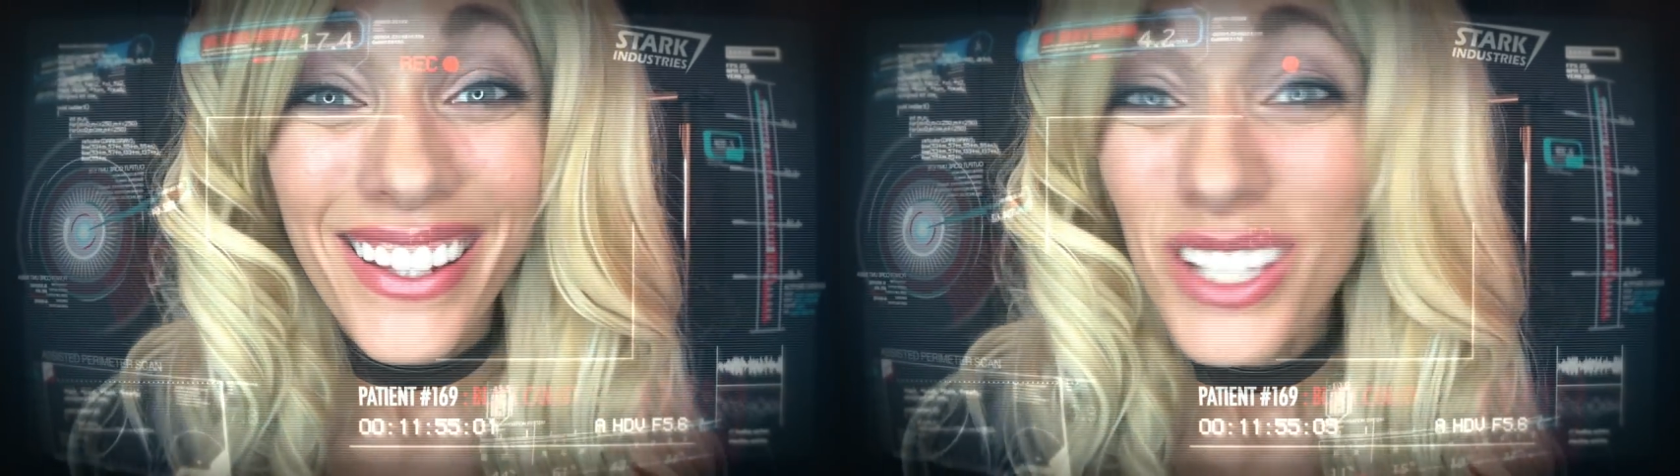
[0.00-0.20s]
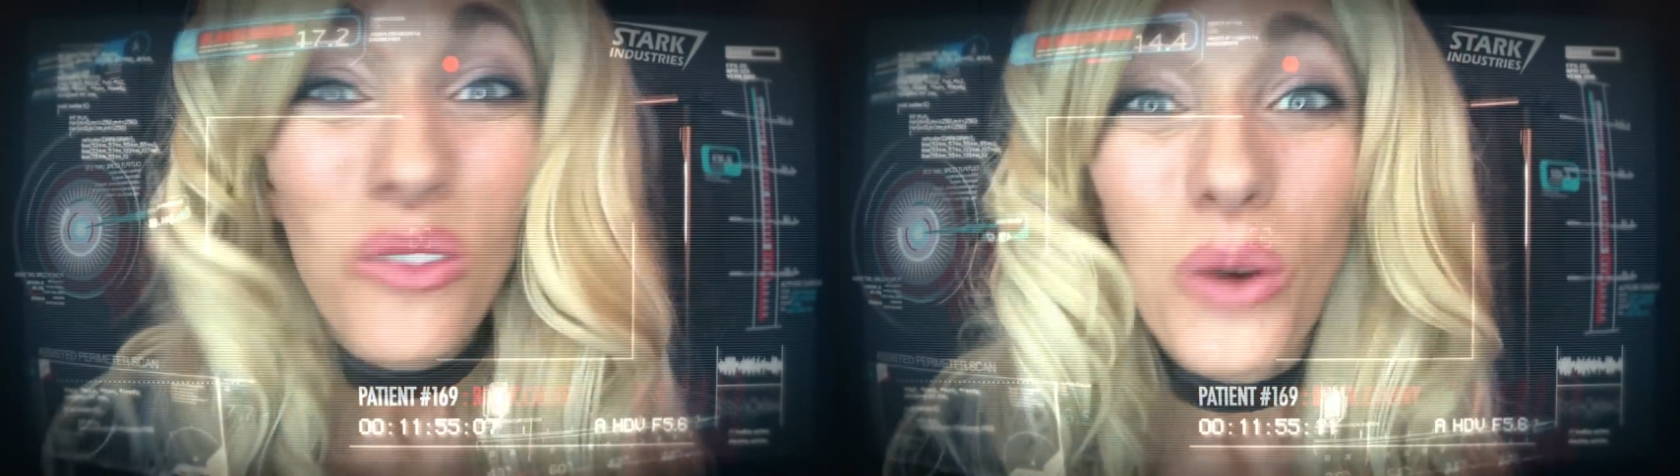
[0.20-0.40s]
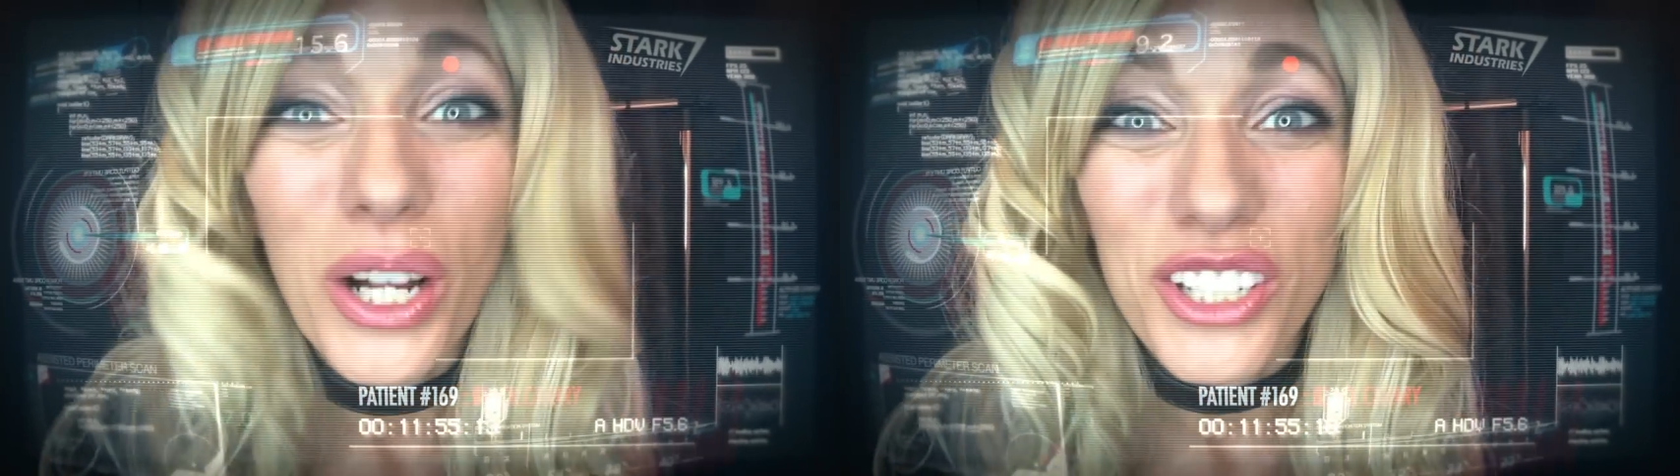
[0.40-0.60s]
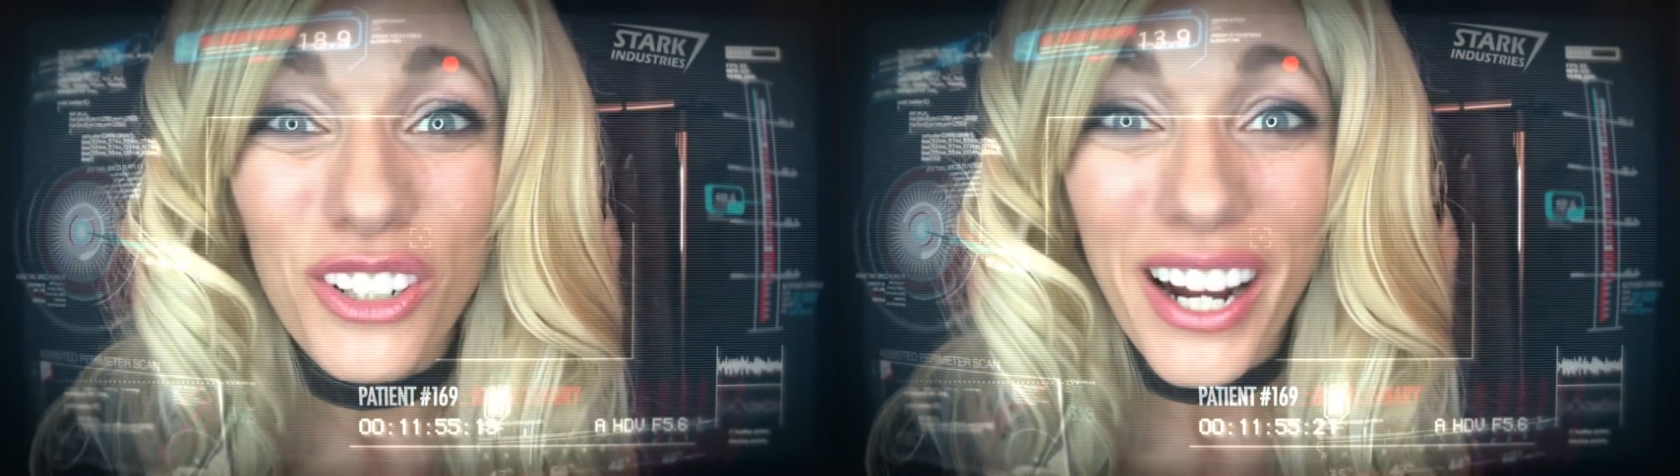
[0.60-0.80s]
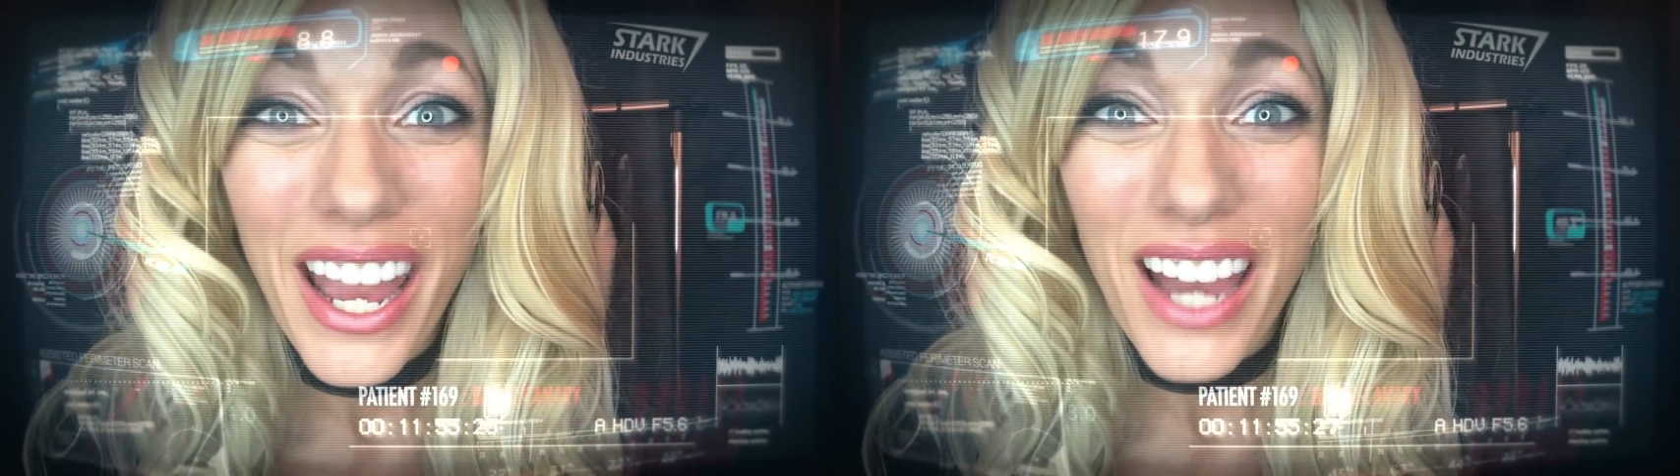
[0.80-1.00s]
No wonder
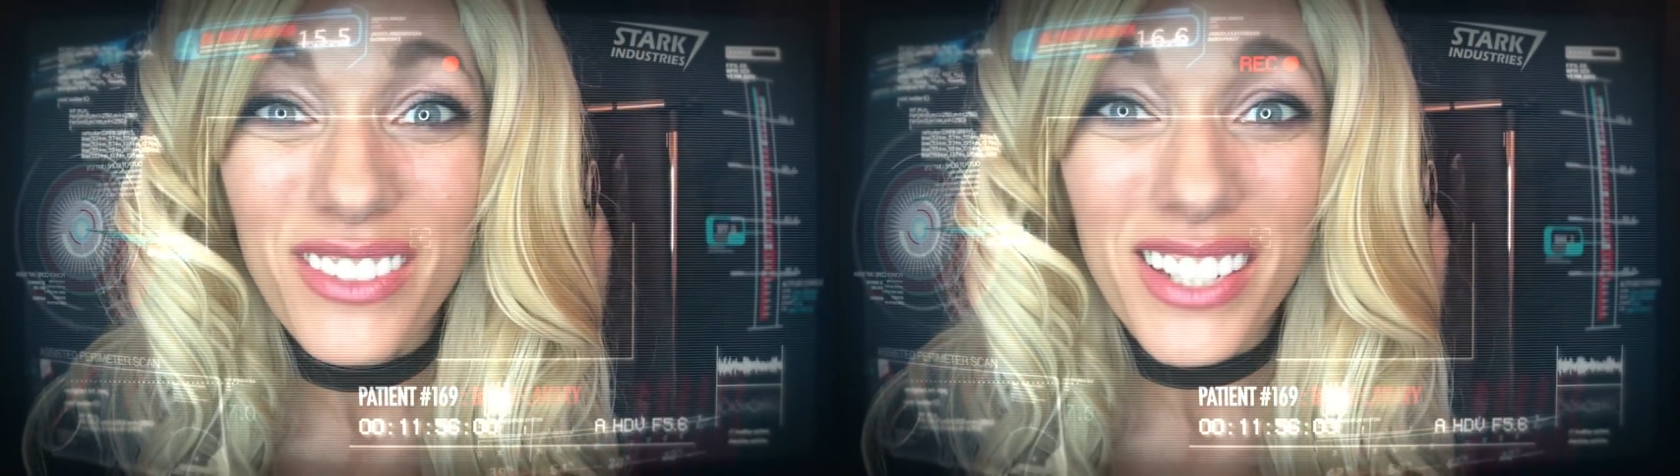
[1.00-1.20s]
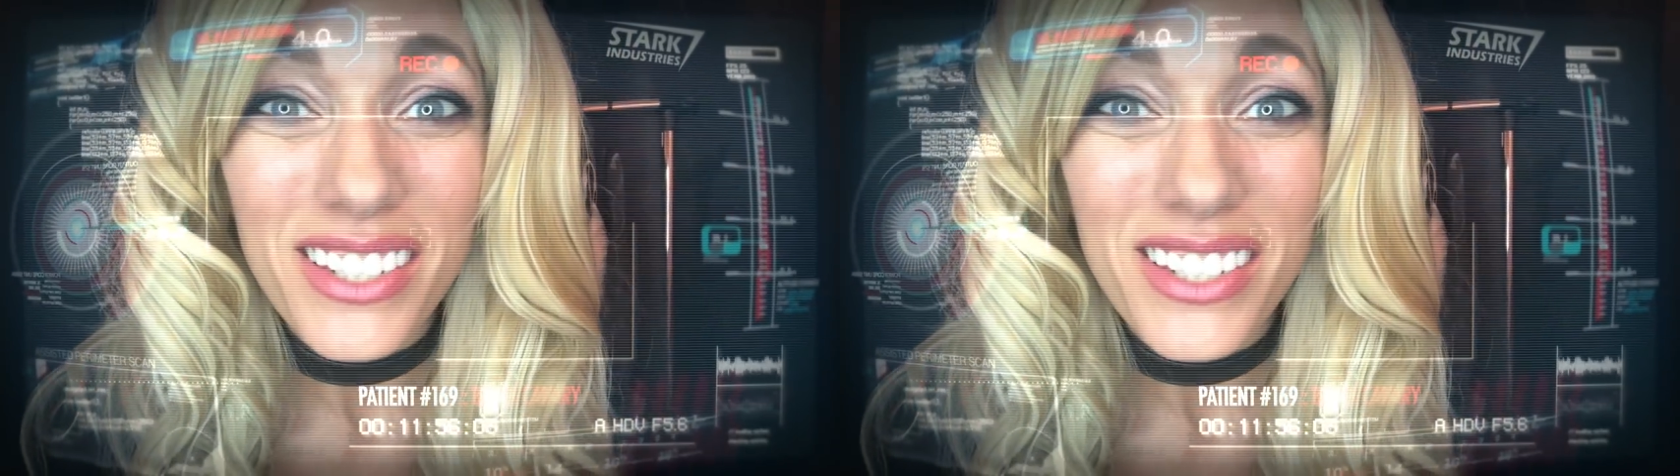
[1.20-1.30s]
I have to